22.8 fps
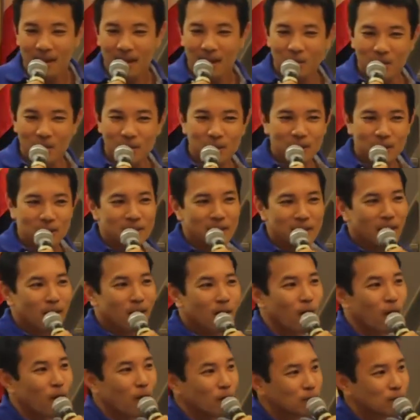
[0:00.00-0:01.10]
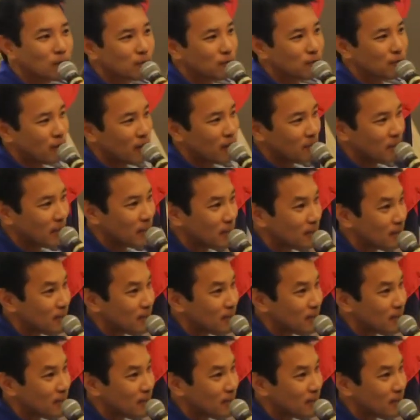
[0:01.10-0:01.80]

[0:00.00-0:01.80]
we started to get calls from his